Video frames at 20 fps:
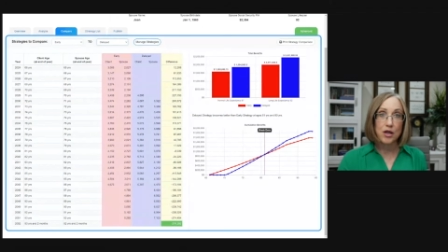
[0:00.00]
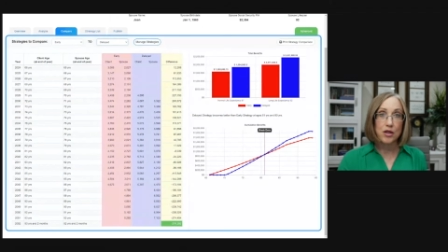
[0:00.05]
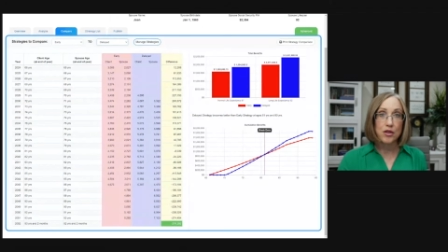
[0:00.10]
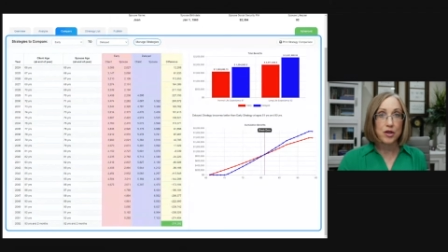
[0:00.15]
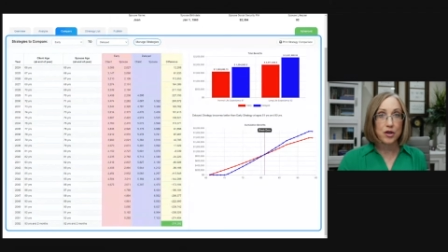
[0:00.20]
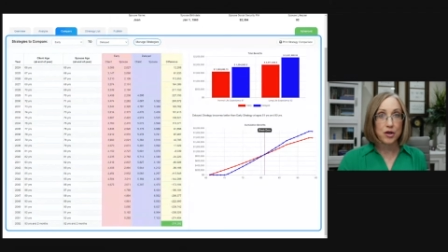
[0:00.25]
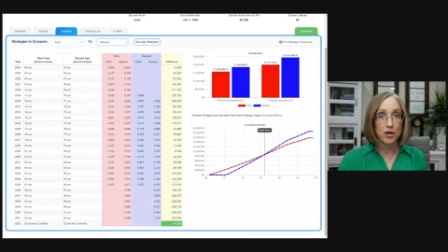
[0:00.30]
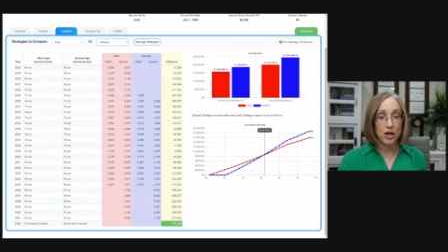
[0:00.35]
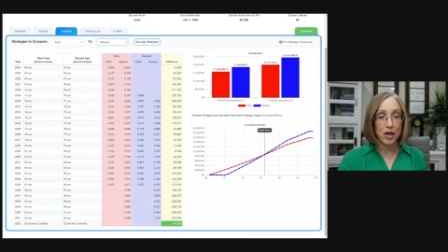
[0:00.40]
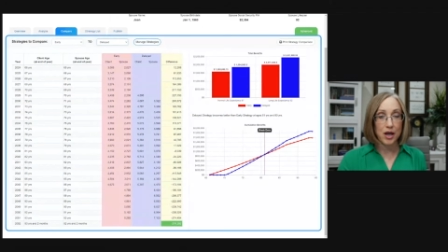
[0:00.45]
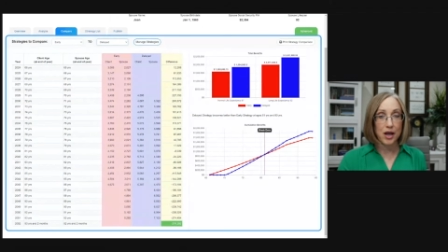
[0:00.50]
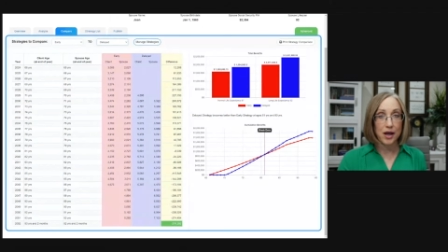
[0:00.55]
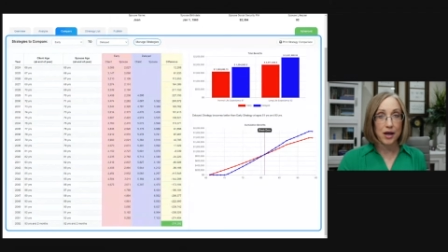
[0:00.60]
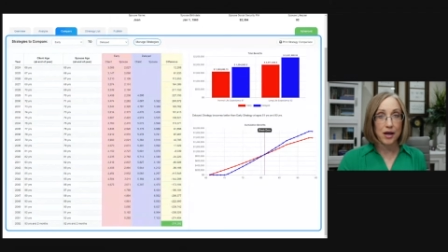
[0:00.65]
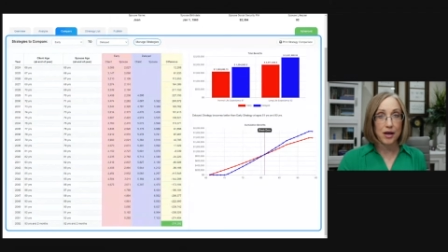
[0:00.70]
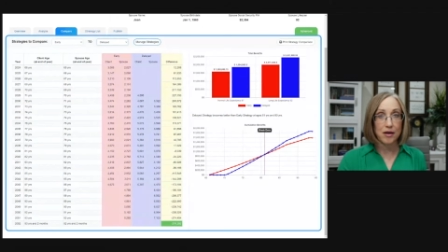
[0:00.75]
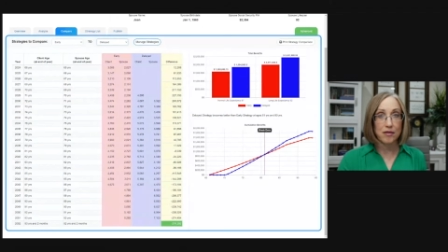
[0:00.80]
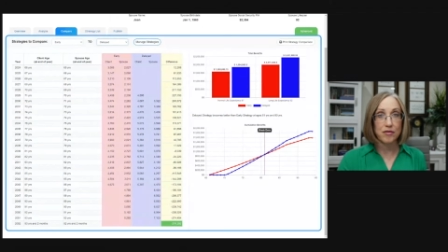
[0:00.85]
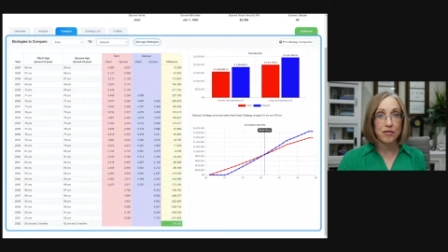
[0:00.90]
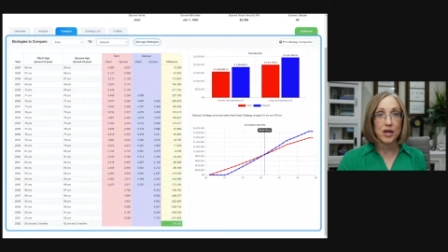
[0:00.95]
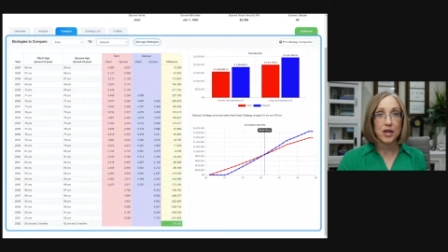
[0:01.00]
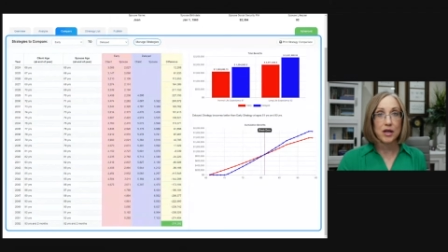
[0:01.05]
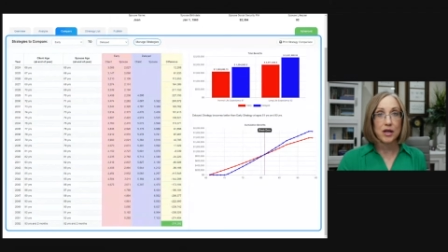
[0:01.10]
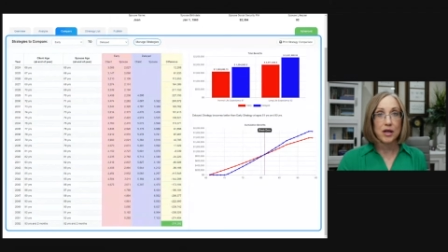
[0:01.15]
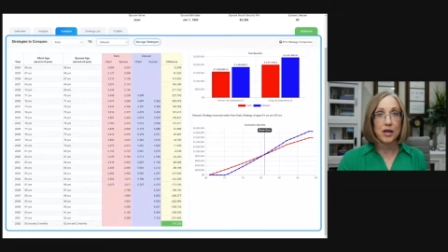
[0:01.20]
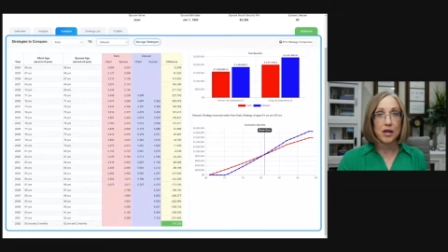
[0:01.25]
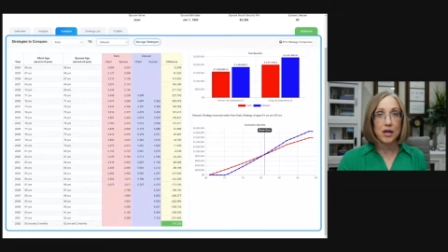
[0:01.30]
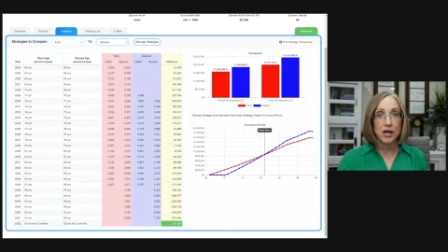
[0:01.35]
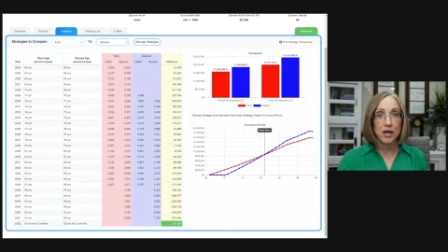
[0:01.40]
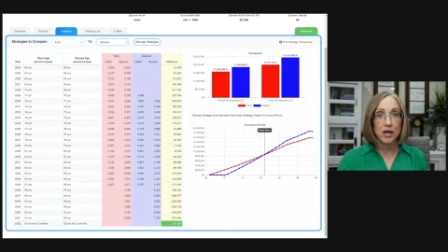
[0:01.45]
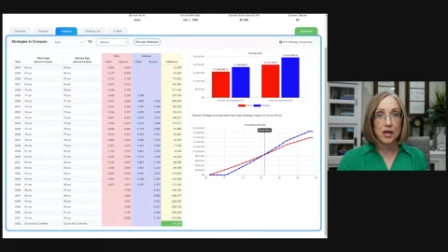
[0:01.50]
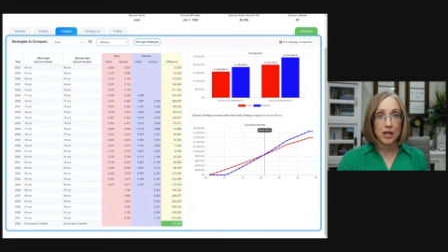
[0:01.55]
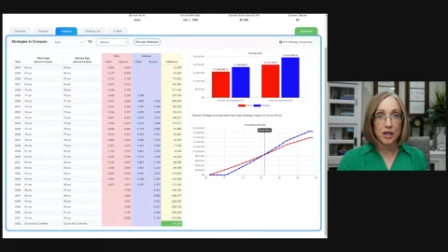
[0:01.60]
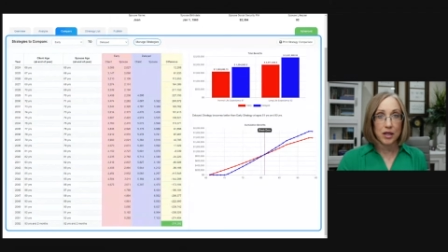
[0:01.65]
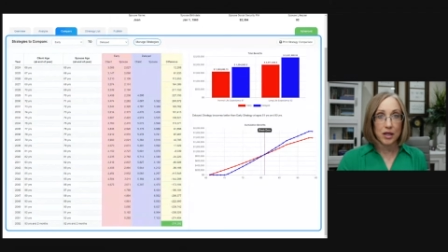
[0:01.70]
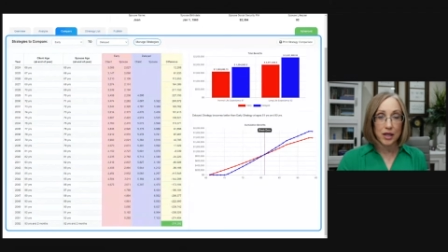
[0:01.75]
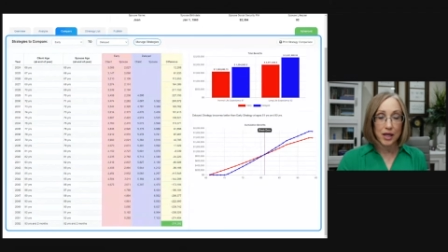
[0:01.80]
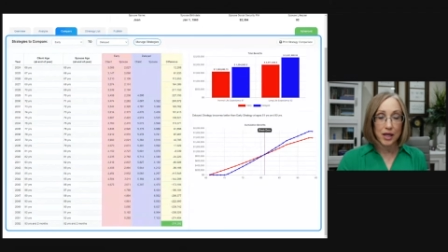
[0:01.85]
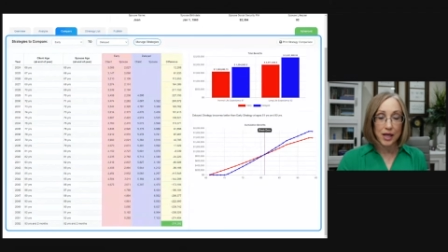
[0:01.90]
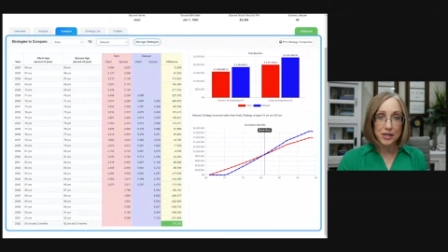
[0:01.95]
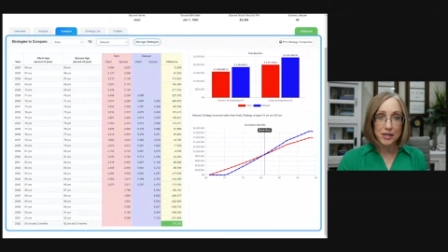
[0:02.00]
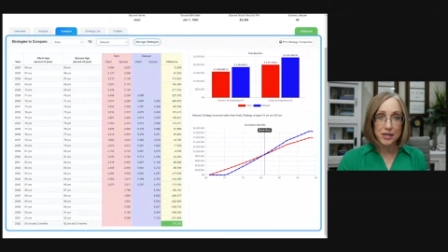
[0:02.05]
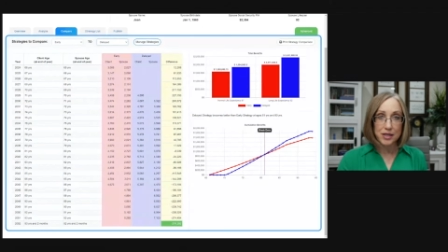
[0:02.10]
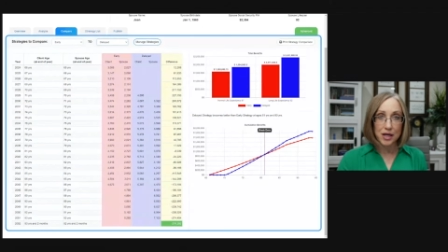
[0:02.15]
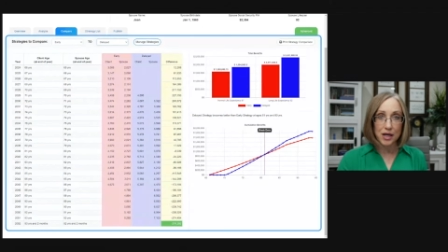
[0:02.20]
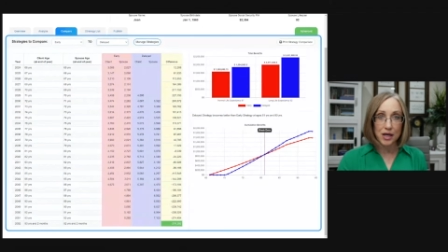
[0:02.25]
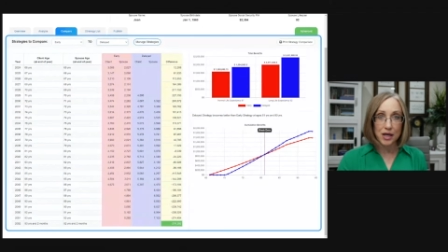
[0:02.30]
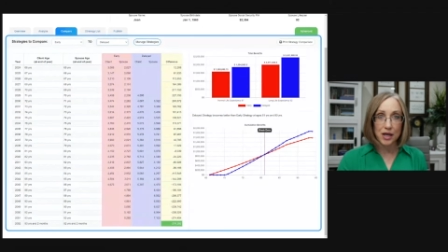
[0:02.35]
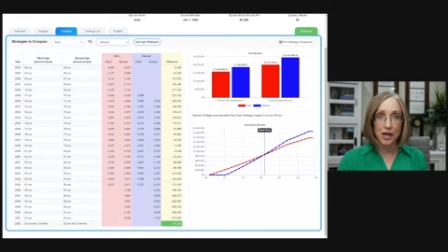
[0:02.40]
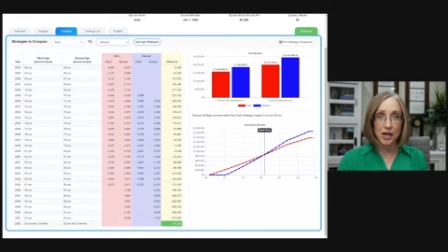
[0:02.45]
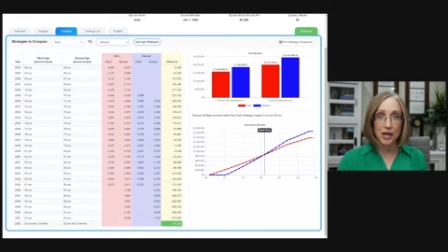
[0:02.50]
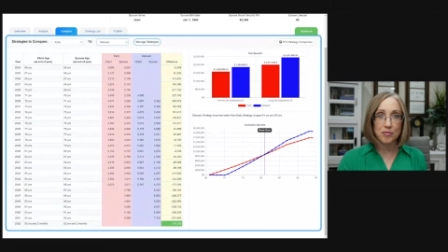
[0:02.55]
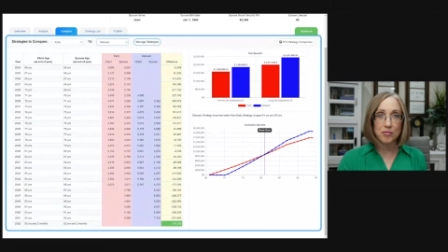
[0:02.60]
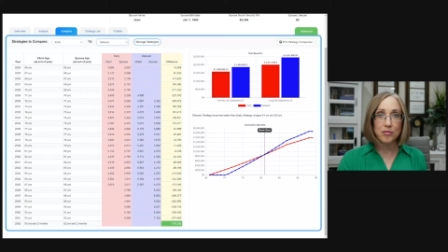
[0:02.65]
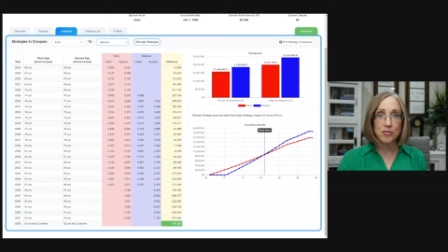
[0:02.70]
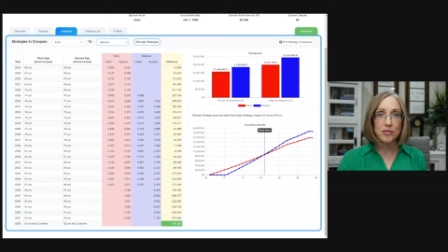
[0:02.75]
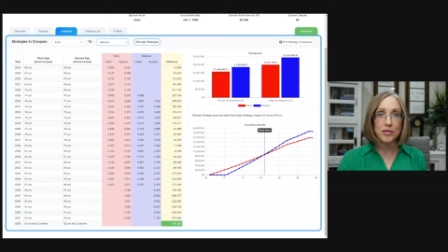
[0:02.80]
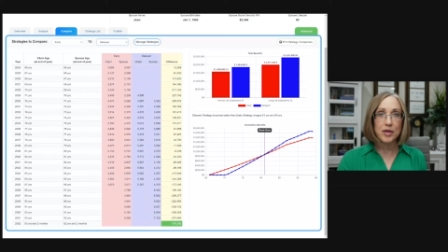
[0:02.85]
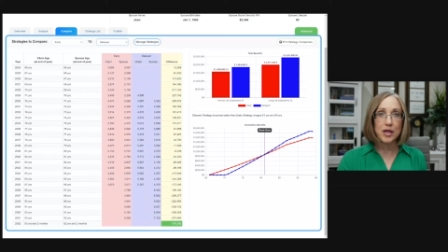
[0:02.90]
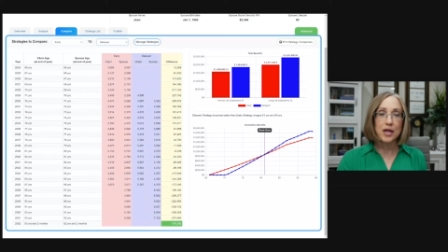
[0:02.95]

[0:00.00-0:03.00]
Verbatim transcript: they're going to have less income.